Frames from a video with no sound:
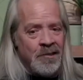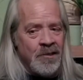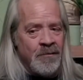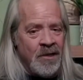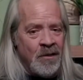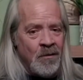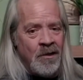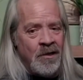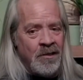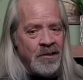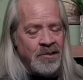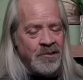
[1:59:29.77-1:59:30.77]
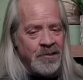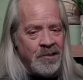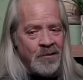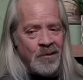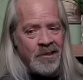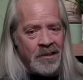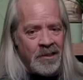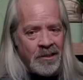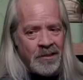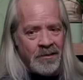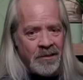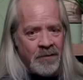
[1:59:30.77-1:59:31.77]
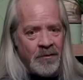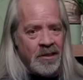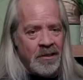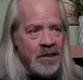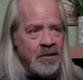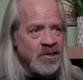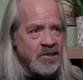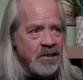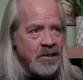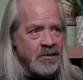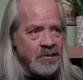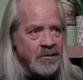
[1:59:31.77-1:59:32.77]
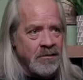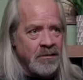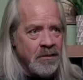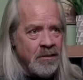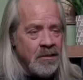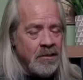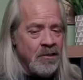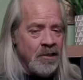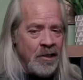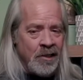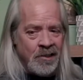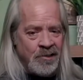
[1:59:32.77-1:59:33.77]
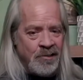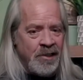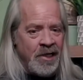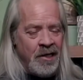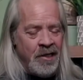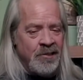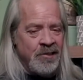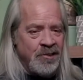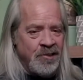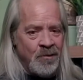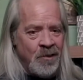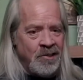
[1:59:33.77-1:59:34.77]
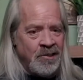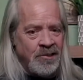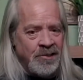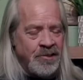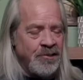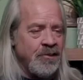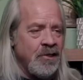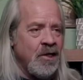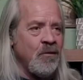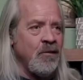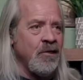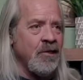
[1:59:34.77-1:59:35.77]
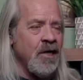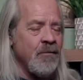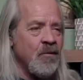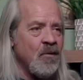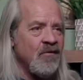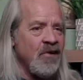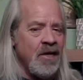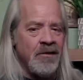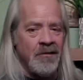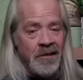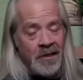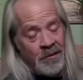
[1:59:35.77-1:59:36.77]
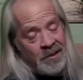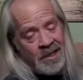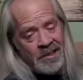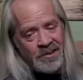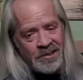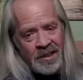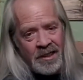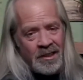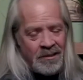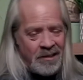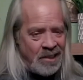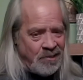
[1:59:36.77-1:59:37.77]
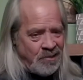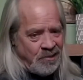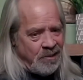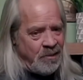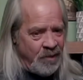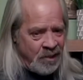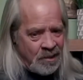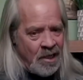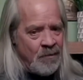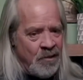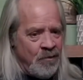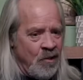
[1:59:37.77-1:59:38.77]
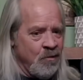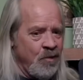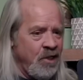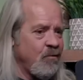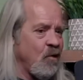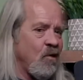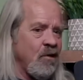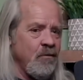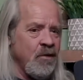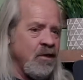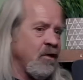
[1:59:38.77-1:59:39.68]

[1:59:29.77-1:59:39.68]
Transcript: about what it is you're doing, yeah, you're going to make a lot of mistakes. You're going to get in situations that you're not really capable of handling. I mean, that's just going to be common among people. I mean,